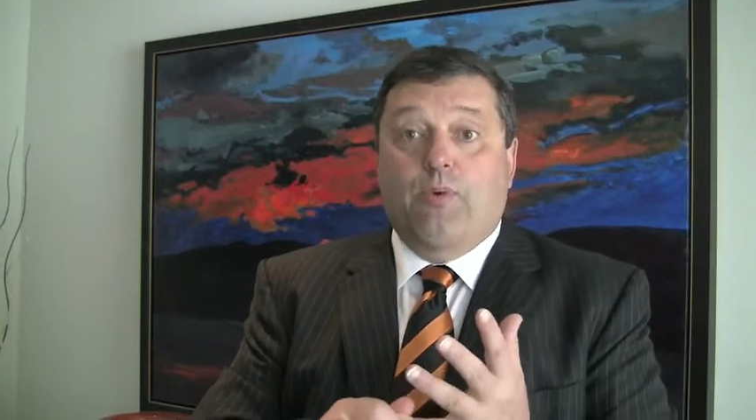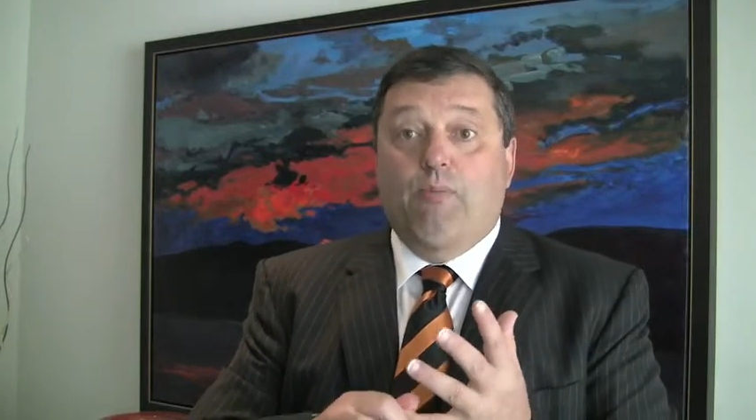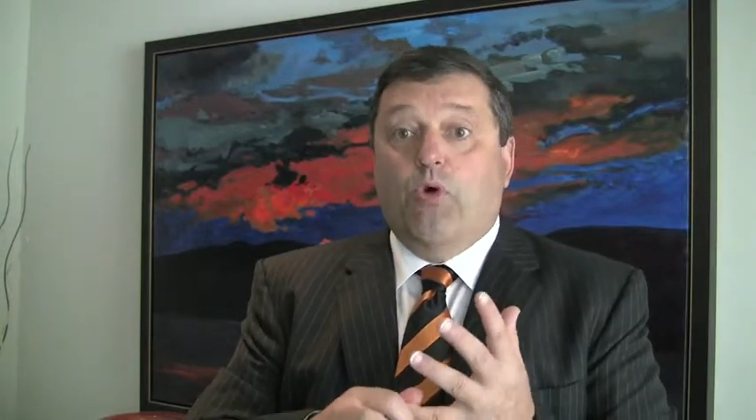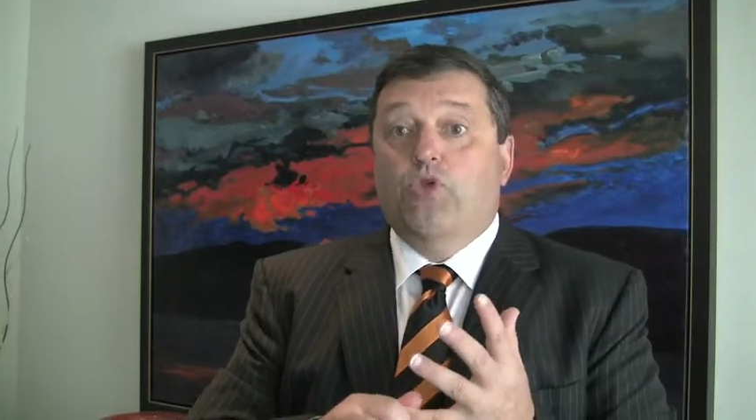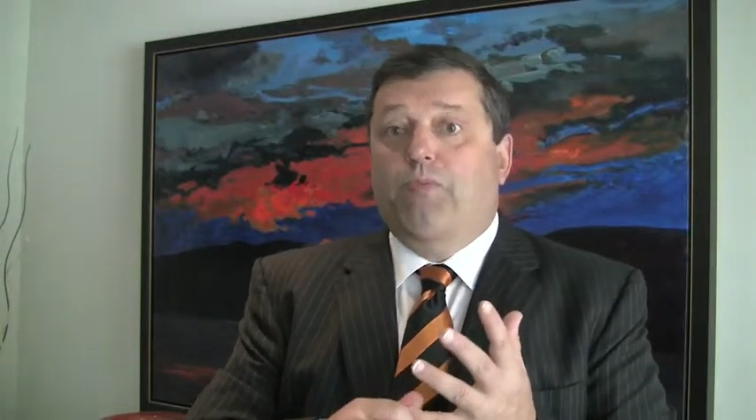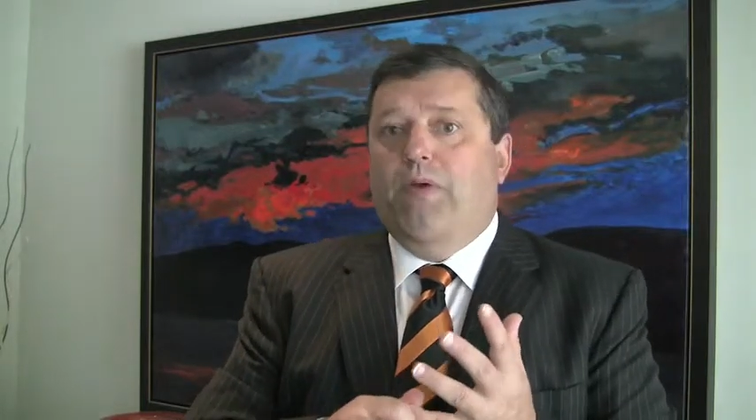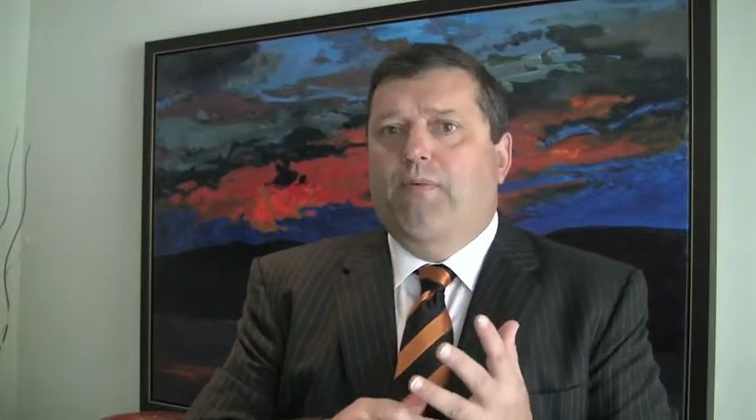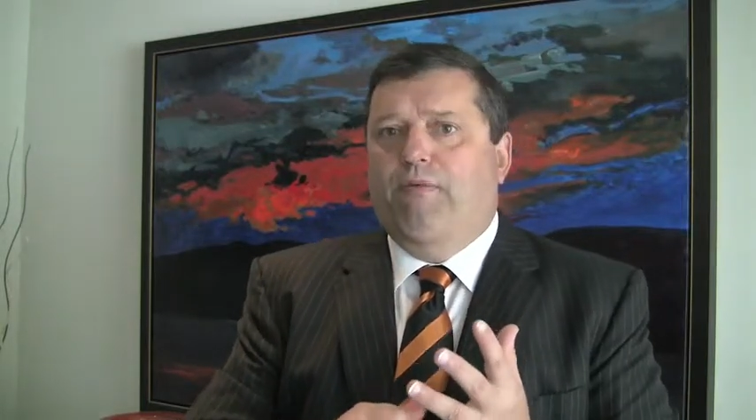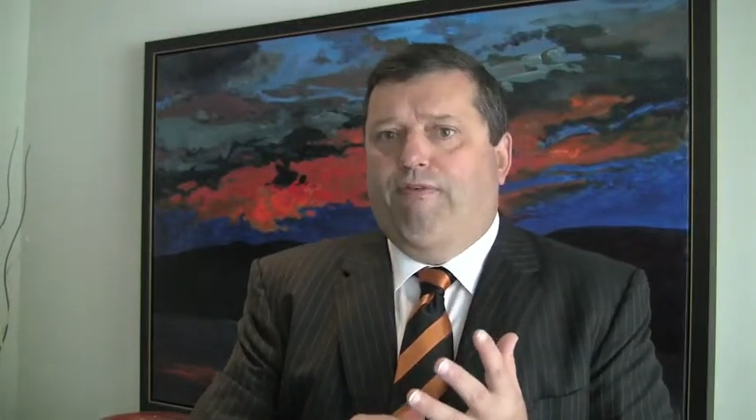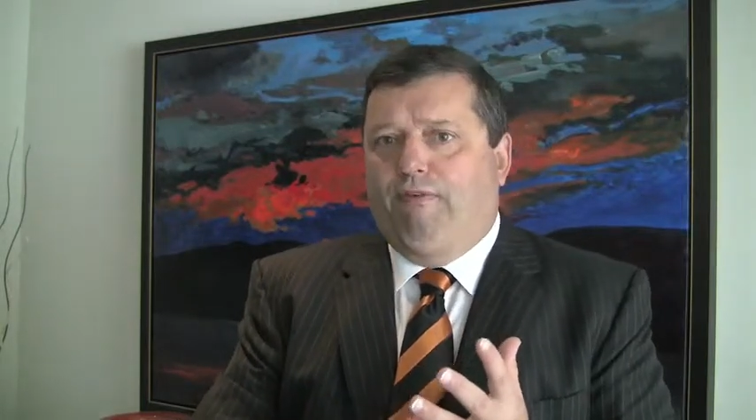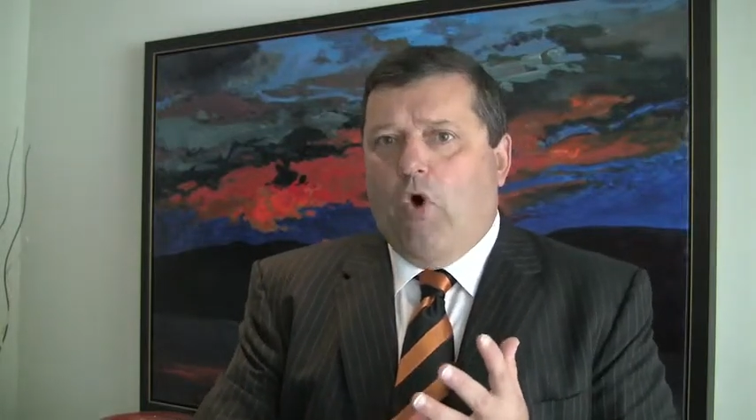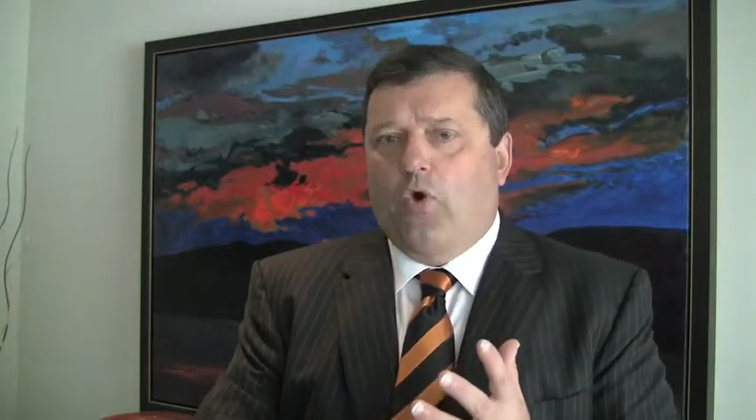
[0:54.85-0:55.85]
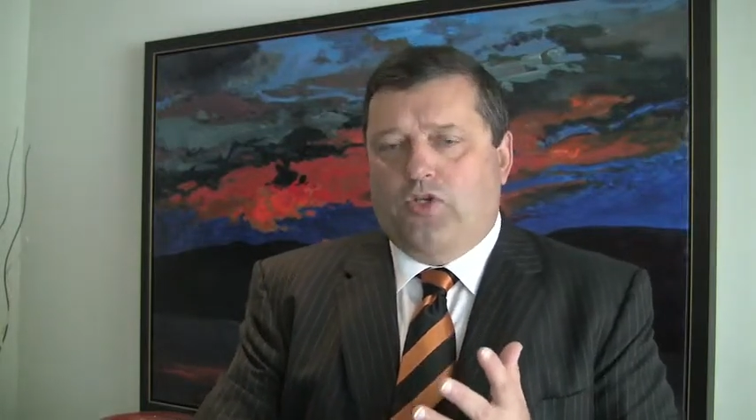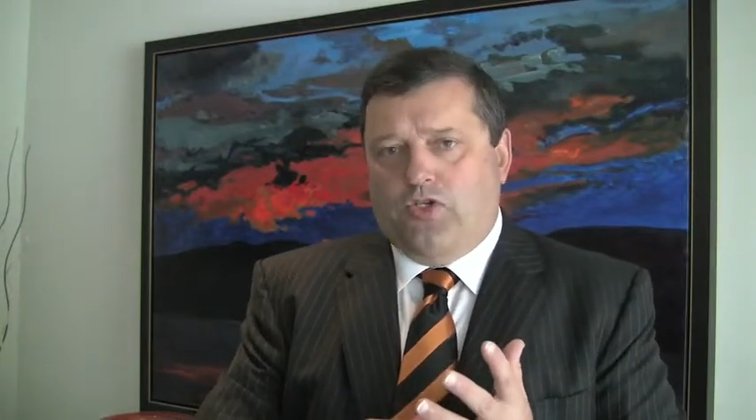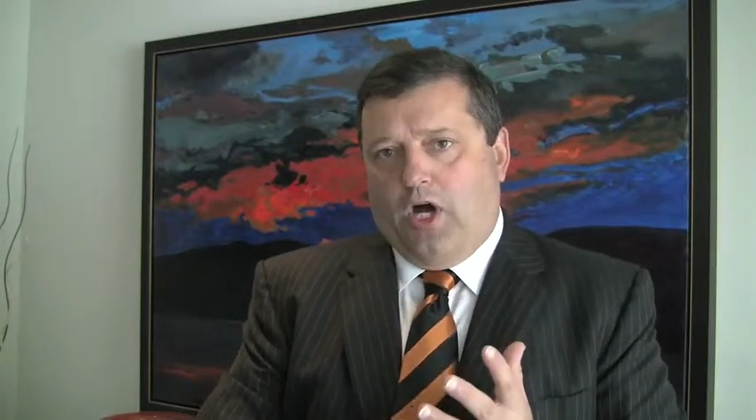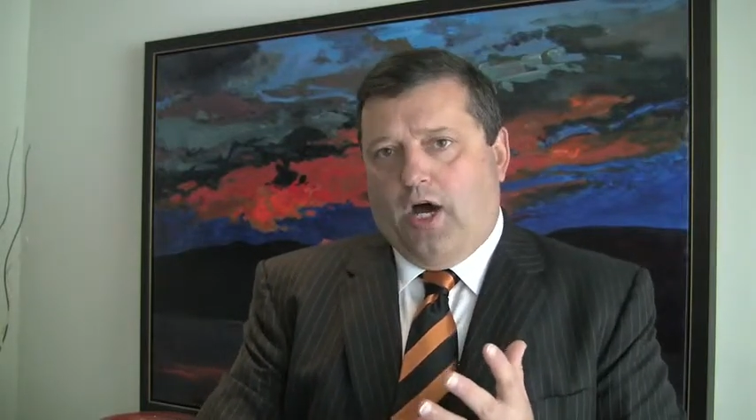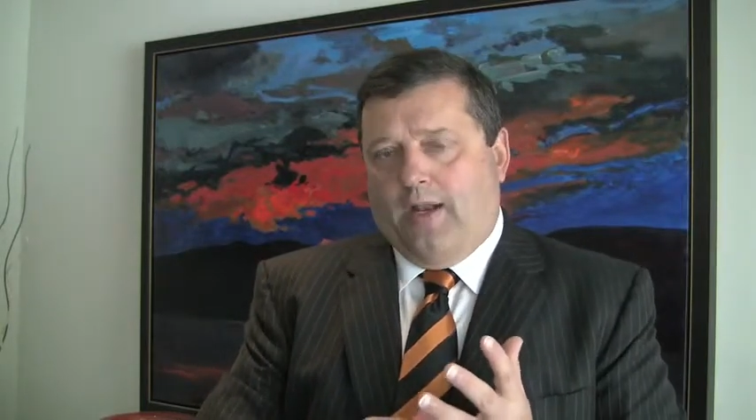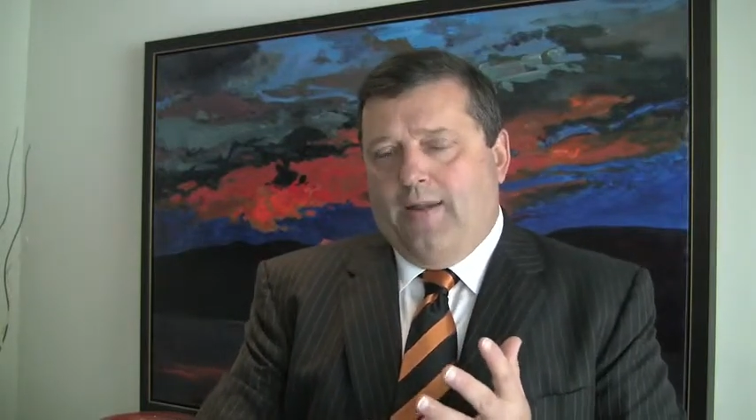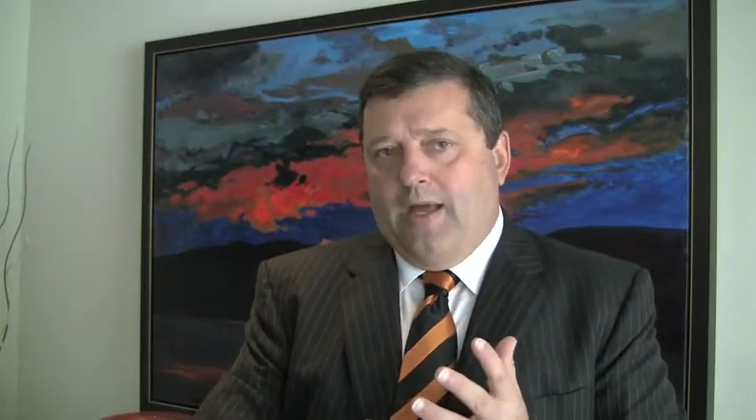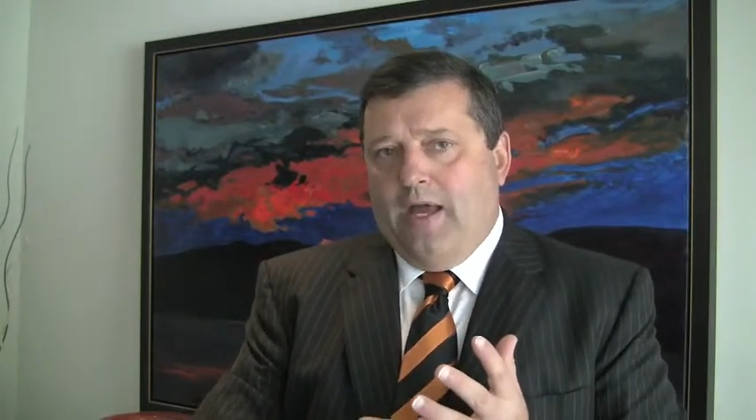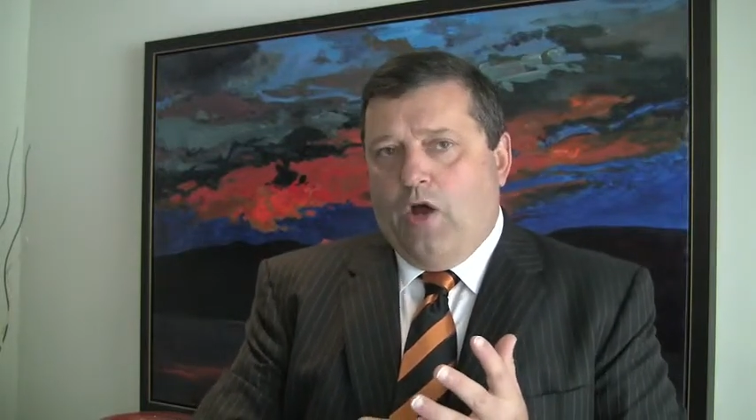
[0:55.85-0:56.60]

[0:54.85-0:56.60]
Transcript: what most people focus on,